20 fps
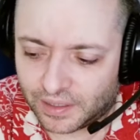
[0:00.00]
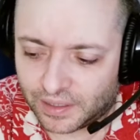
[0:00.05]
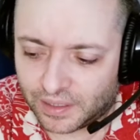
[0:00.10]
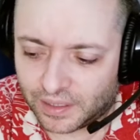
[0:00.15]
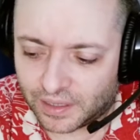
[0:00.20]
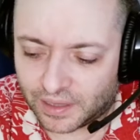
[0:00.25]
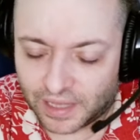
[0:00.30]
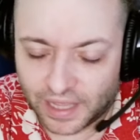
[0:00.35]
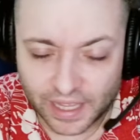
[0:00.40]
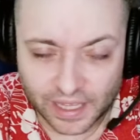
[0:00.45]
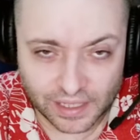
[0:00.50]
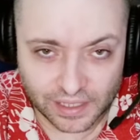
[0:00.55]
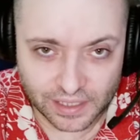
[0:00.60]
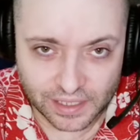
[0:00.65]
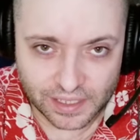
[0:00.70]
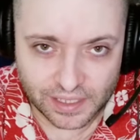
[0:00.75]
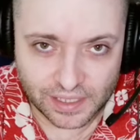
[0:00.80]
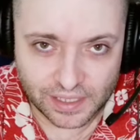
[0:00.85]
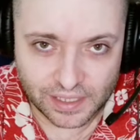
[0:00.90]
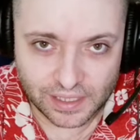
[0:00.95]

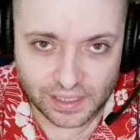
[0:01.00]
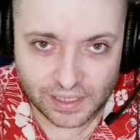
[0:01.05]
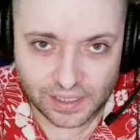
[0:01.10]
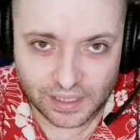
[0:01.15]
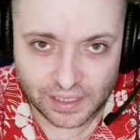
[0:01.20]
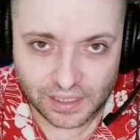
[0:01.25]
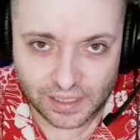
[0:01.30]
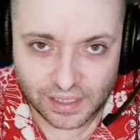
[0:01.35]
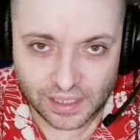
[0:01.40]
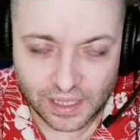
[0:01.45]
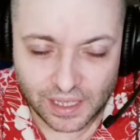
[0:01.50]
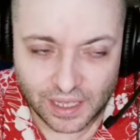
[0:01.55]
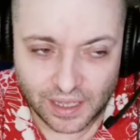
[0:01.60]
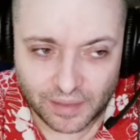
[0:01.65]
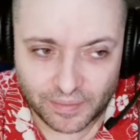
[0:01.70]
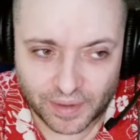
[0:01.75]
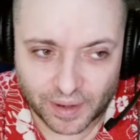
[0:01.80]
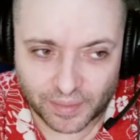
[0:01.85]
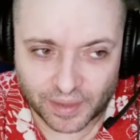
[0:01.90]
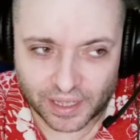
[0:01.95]
Legolas.
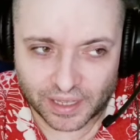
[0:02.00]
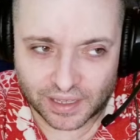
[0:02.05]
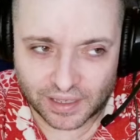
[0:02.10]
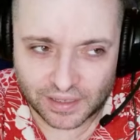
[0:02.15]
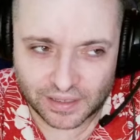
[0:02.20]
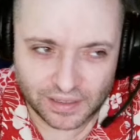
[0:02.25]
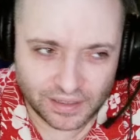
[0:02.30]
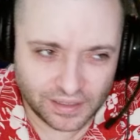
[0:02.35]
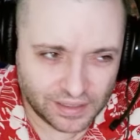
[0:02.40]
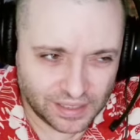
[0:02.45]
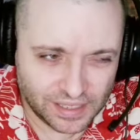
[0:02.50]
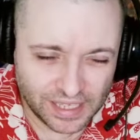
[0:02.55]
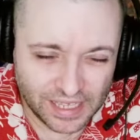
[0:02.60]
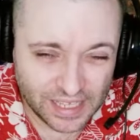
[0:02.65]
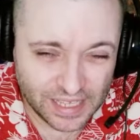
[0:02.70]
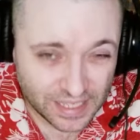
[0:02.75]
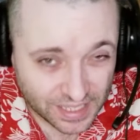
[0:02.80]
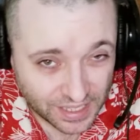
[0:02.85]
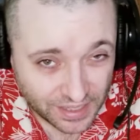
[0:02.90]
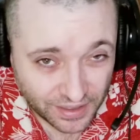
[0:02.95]
But I'm like,
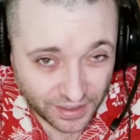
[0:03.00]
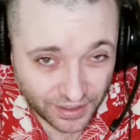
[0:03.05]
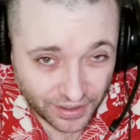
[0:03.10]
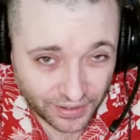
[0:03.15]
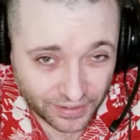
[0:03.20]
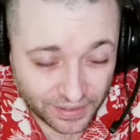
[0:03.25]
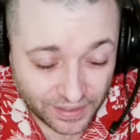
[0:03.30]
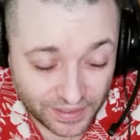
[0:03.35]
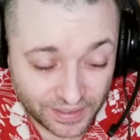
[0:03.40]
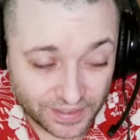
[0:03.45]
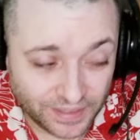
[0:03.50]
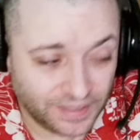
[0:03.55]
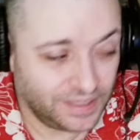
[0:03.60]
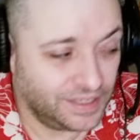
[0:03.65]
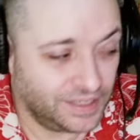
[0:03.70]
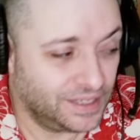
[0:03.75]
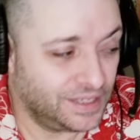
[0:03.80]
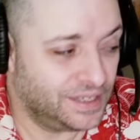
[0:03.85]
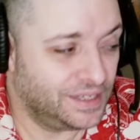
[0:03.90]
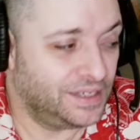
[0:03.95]
is he though?
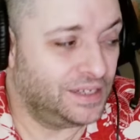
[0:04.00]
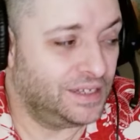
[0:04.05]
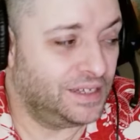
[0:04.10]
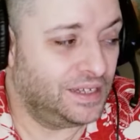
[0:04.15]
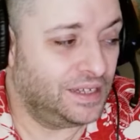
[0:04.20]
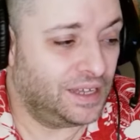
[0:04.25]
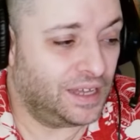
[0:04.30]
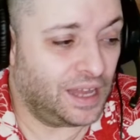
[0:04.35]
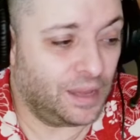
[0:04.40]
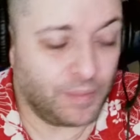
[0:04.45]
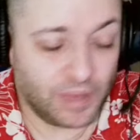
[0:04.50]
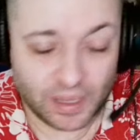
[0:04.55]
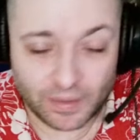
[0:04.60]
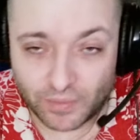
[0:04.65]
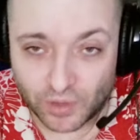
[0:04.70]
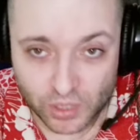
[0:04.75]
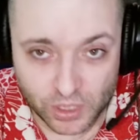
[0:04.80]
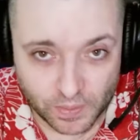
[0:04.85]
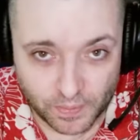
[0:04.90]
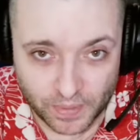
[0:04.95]
I mean,
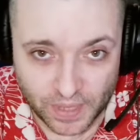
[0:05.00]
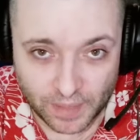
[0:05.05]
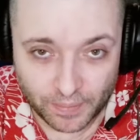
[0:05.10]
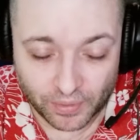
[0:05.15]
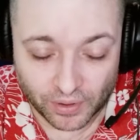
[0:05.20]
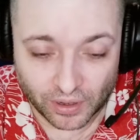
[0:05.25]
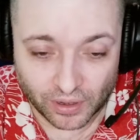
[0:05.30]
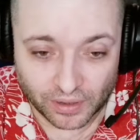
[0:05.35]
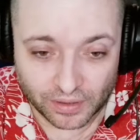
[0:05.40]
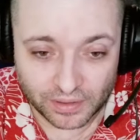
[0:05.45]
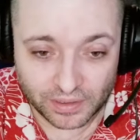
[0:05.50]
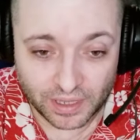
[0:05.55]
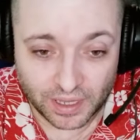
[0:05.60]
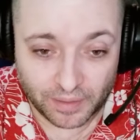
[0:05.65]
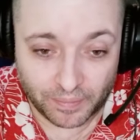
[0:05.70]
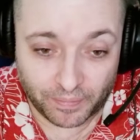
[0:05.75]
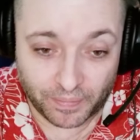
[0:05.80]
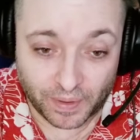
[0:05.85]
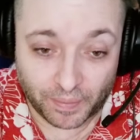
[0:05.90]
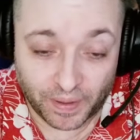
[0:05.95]
most people,
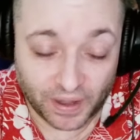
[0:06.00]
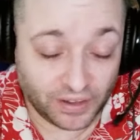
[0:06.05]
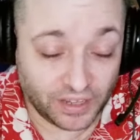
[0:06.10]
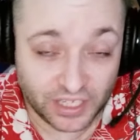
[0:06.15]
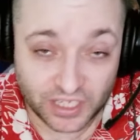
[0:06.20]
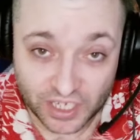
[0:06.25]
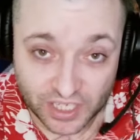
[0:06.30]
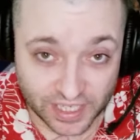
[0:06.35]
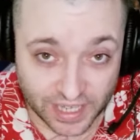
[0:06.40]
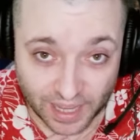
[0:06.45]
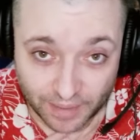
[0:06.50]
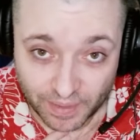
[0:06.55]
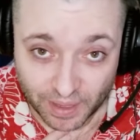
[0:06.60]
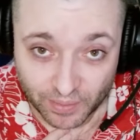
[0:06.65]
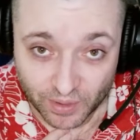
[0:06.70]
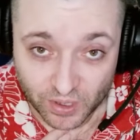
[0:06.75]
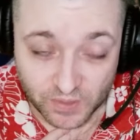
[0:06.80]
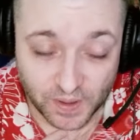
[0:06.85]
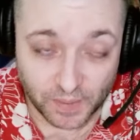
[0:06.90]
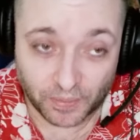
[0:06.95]
apparently it's just not me,
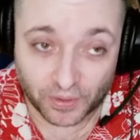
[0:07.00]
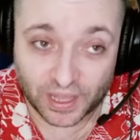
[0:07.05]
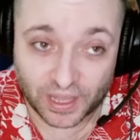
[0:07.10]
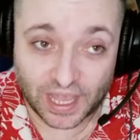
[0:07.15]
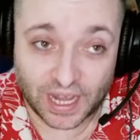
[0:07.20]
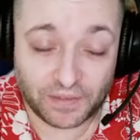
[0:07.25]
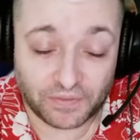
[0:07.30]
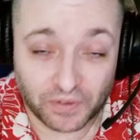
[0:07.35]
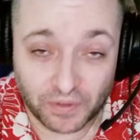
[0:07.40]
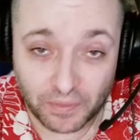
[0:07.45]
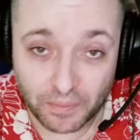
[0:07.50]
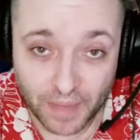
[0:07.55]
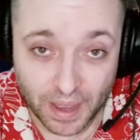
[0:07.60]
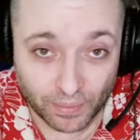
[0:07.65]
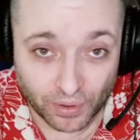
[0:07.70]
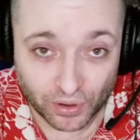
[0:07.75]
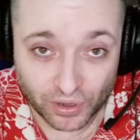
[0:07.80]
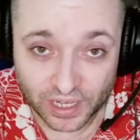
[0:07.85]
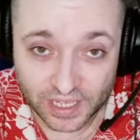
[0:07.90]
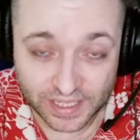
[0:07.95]
most people can't even
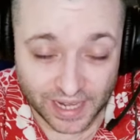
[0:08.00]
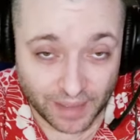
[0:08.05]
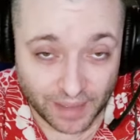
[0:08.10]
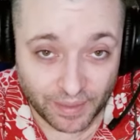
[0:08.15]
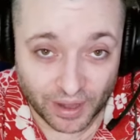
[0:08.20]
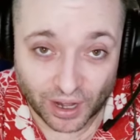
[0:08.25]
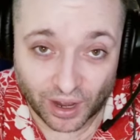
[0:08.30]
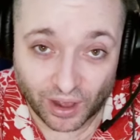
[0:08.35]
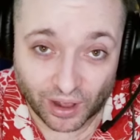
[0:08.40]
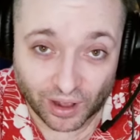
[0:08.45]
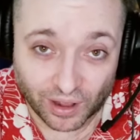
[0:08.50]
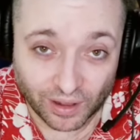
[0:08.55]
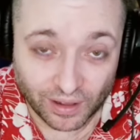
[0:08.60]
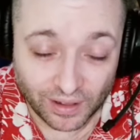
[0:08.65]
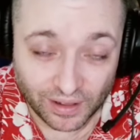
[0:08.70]
remember his name at all.